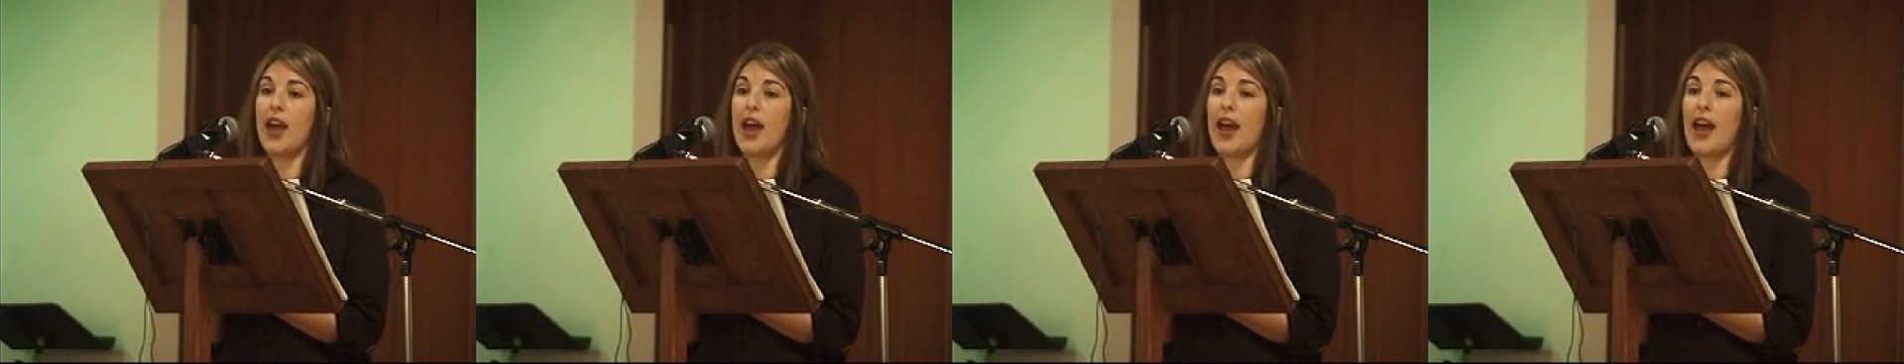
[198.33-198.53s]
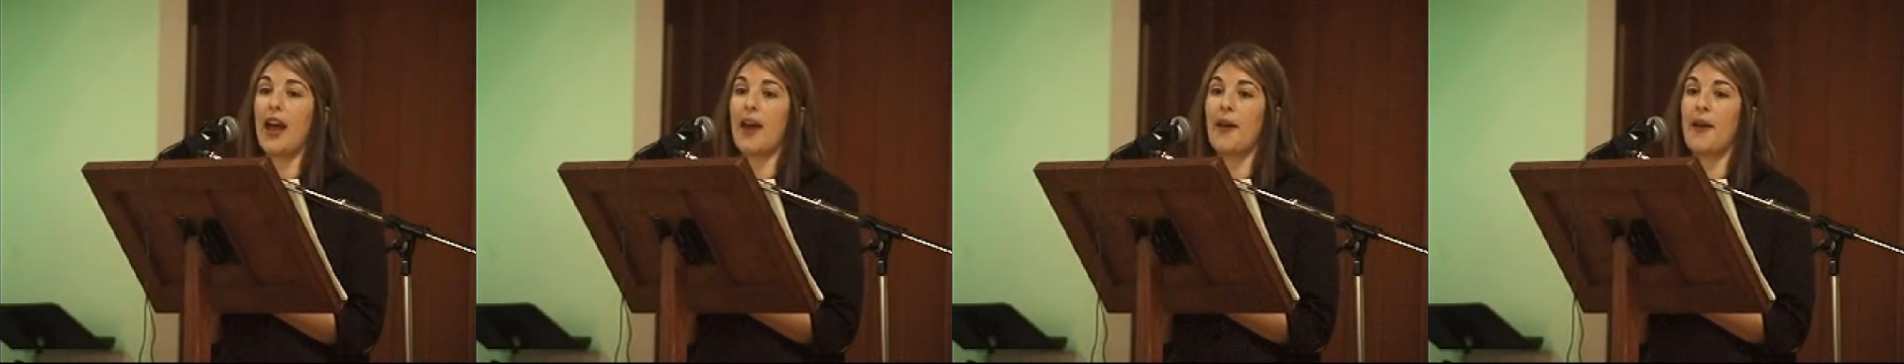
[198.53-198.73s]

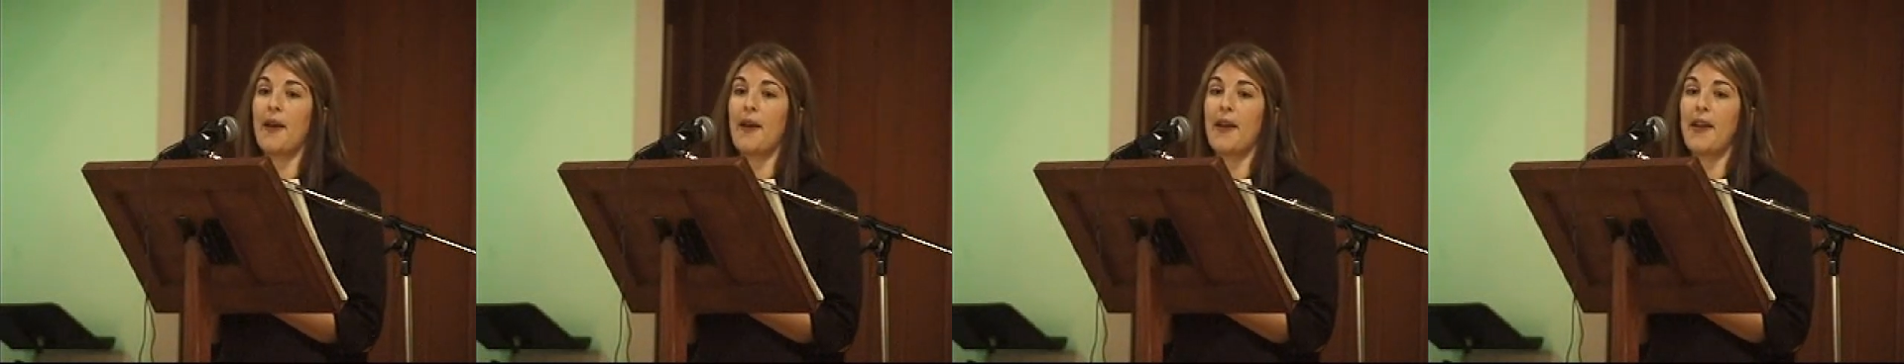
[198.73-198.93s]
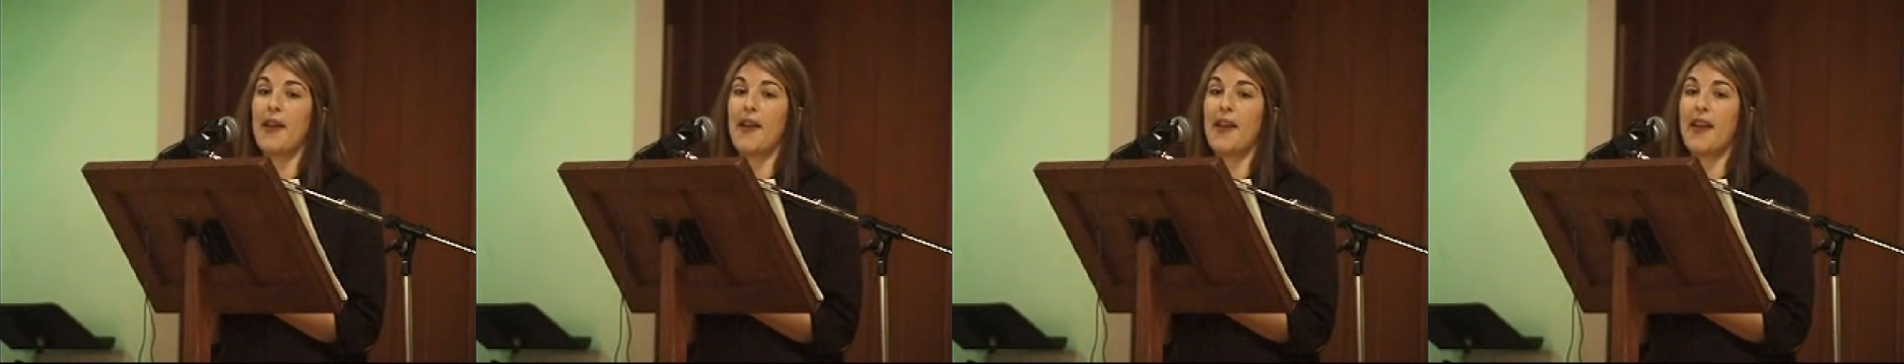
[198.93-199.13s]

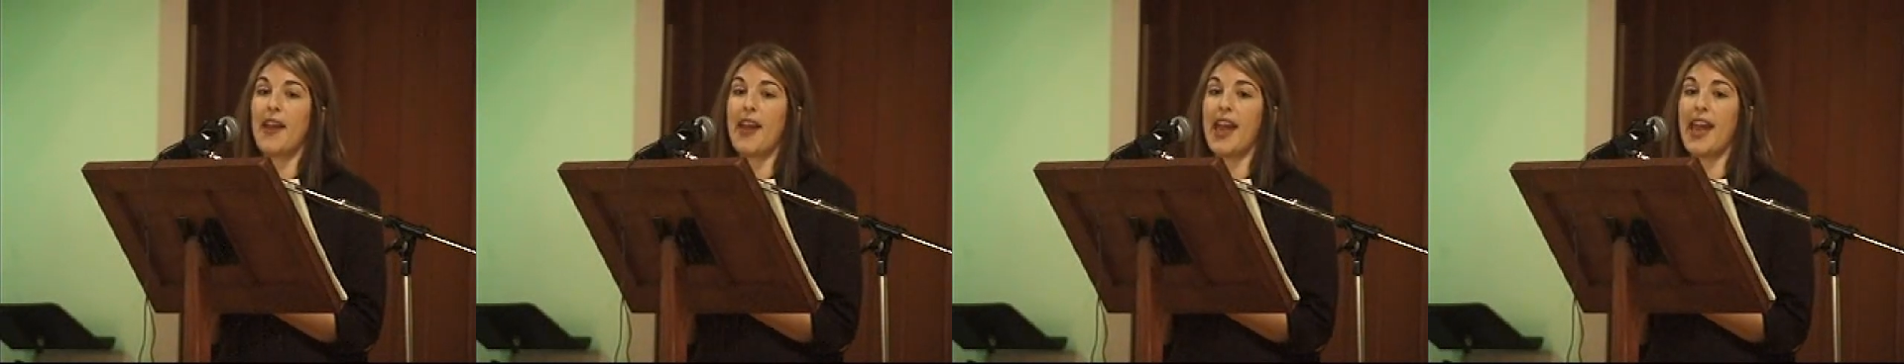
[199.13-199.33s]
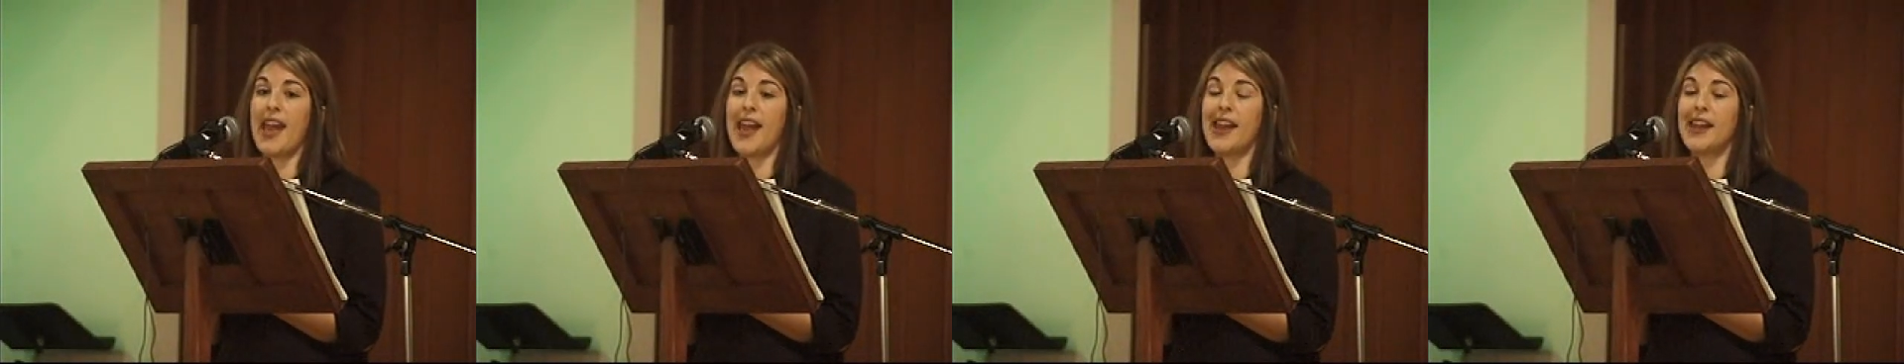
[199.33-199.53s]

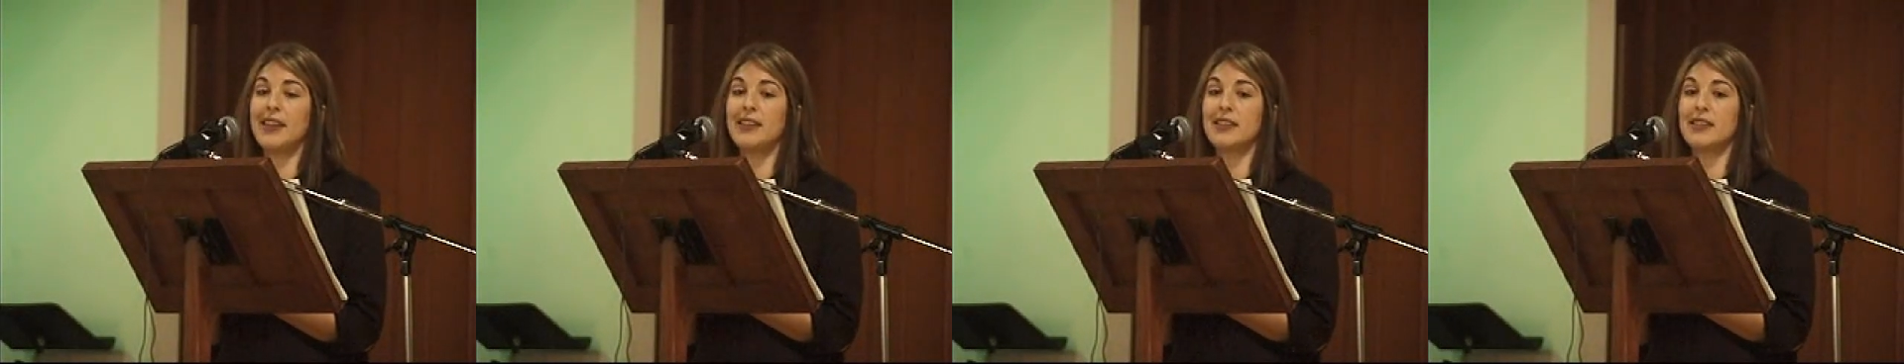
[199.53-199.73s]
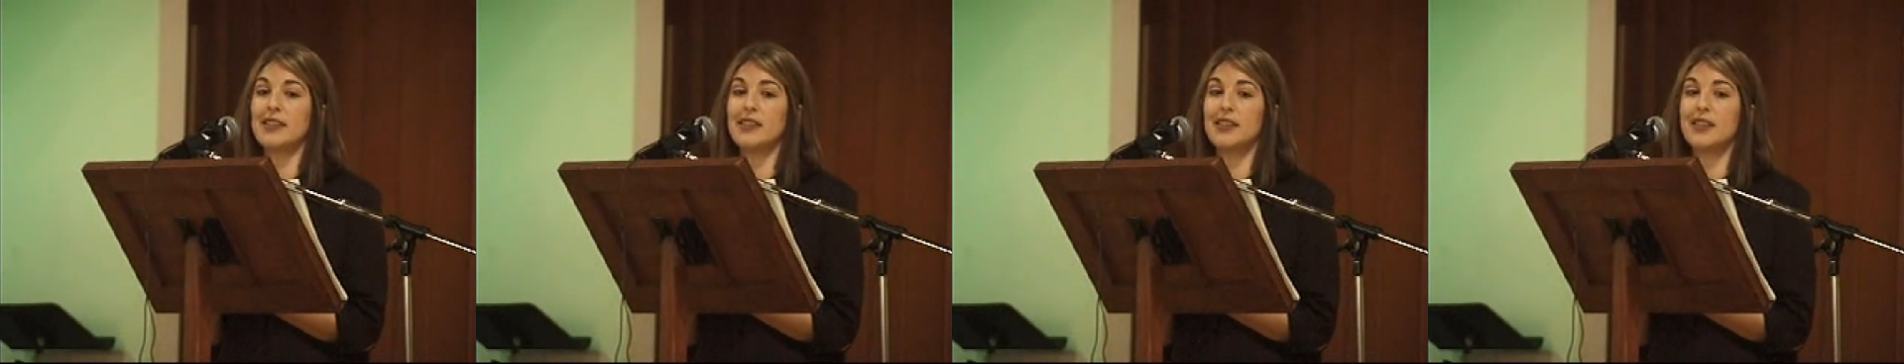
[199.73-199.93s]

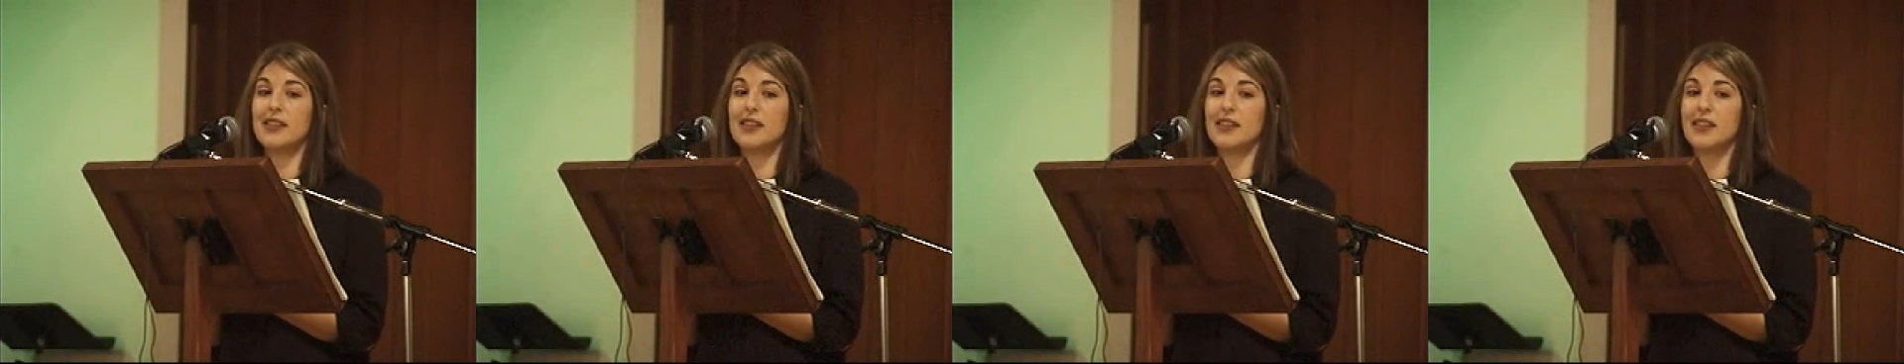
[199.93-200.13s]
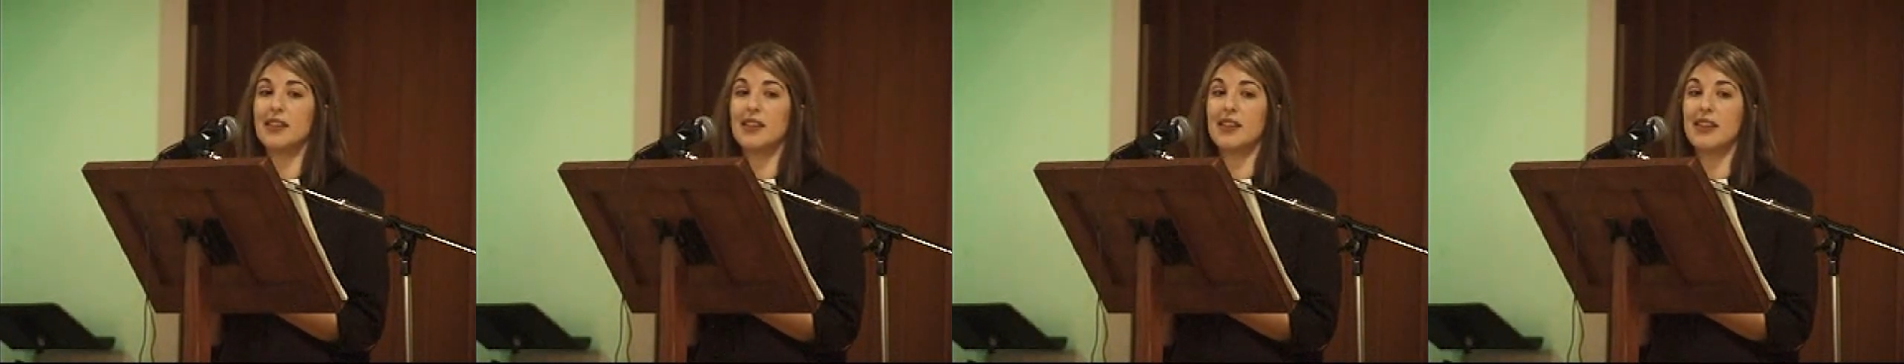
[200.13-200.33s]
And
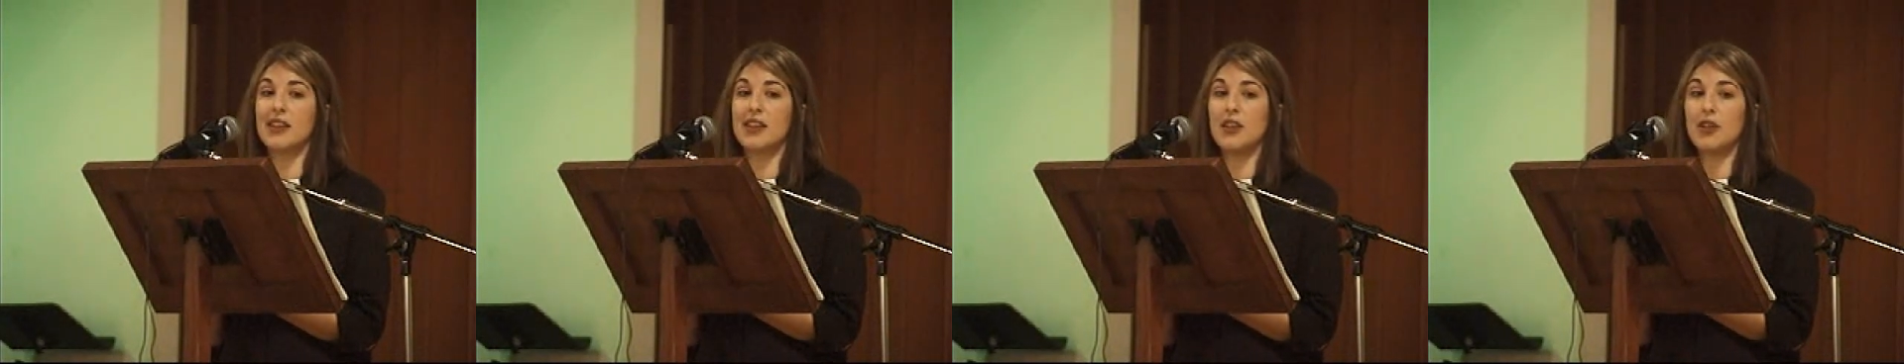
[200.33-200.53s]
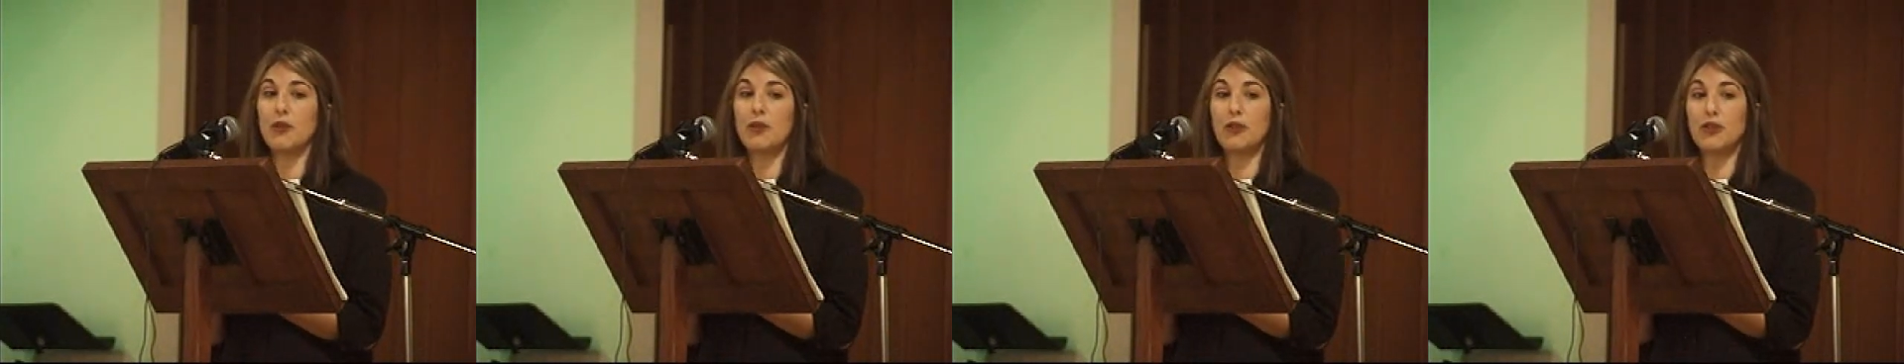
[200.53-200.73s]

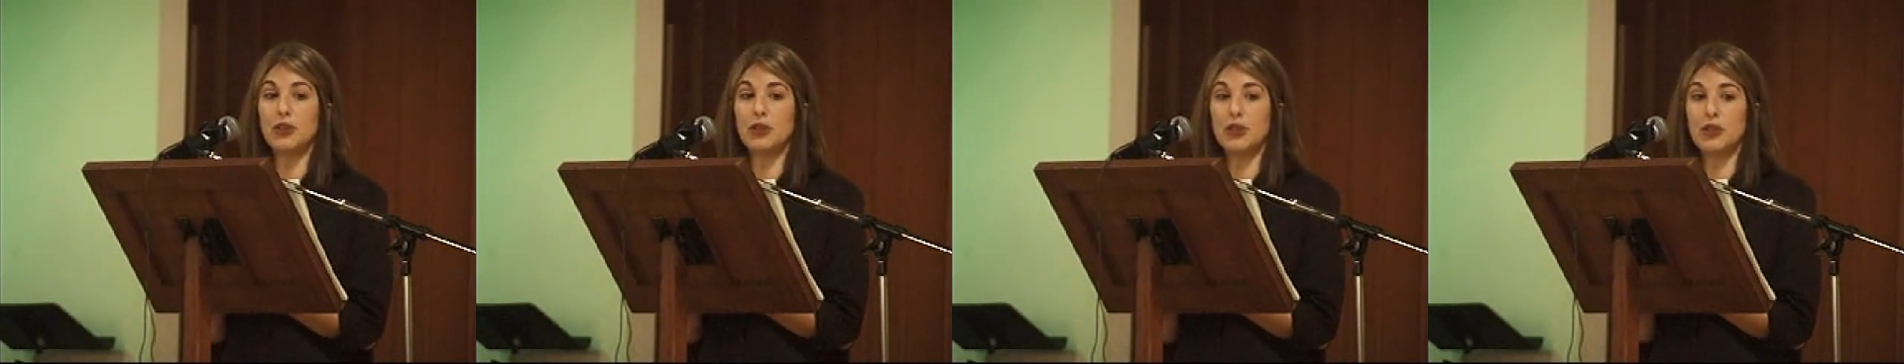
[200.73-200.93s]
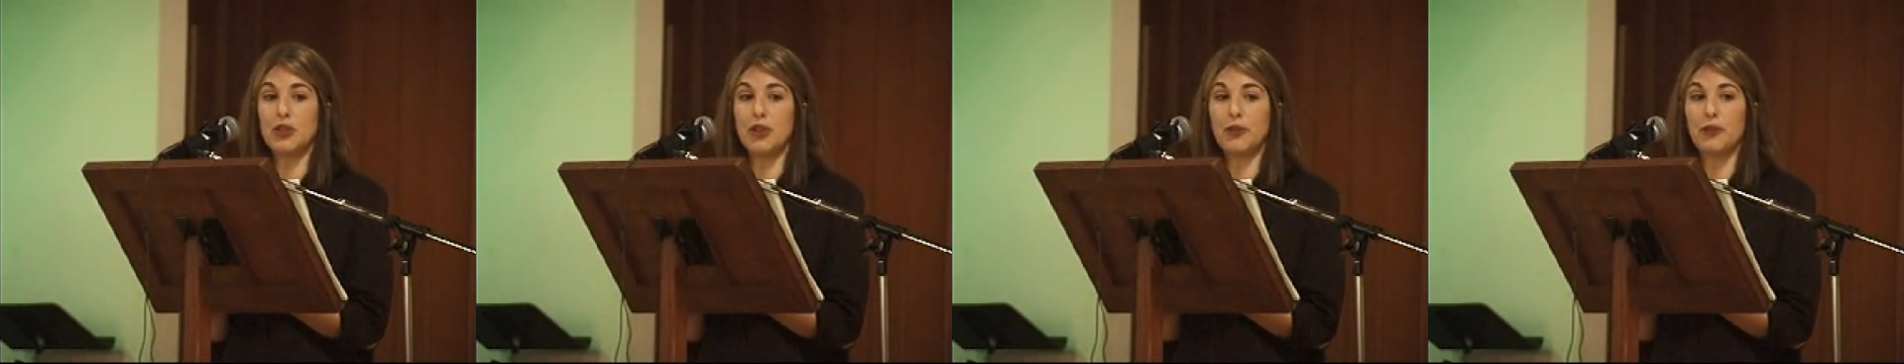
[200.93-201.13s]

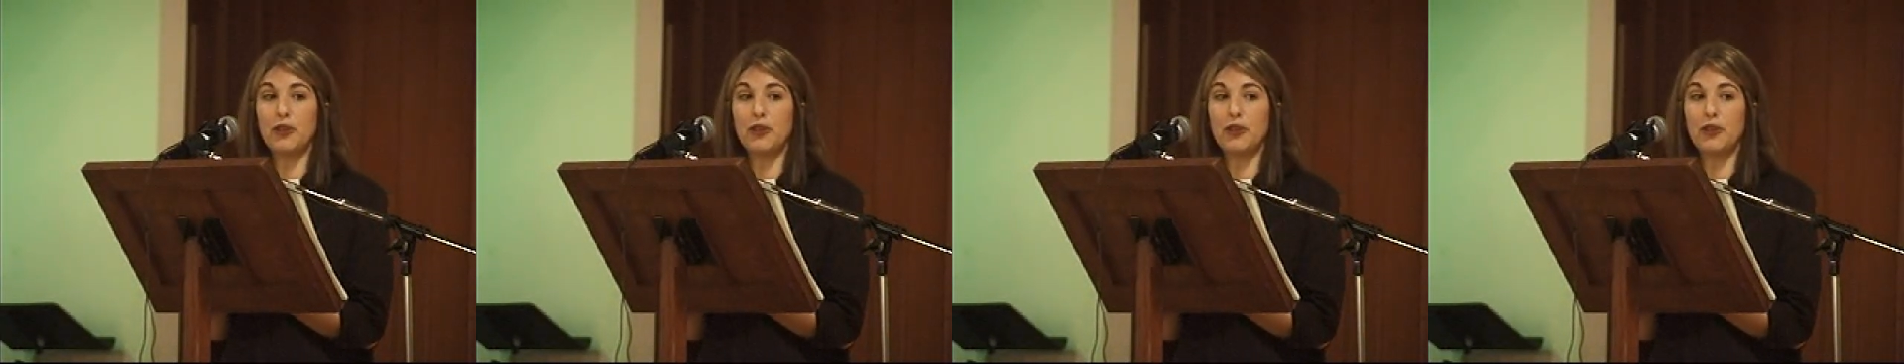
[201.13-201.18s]
the